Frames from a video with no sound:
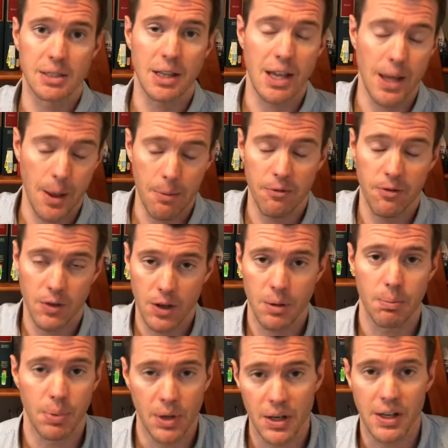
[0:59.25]
the
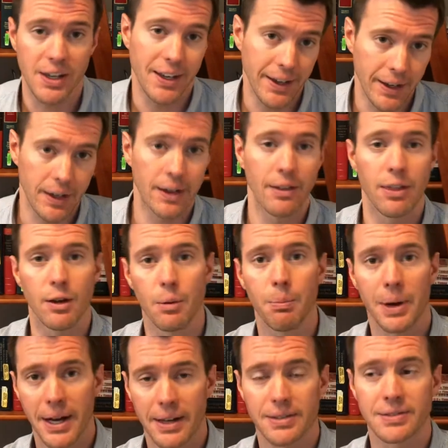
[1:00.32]
MVPing the
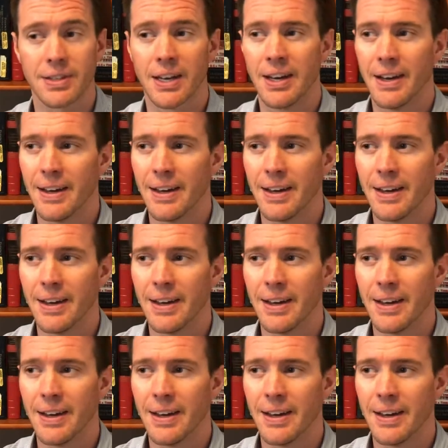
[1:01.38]
best.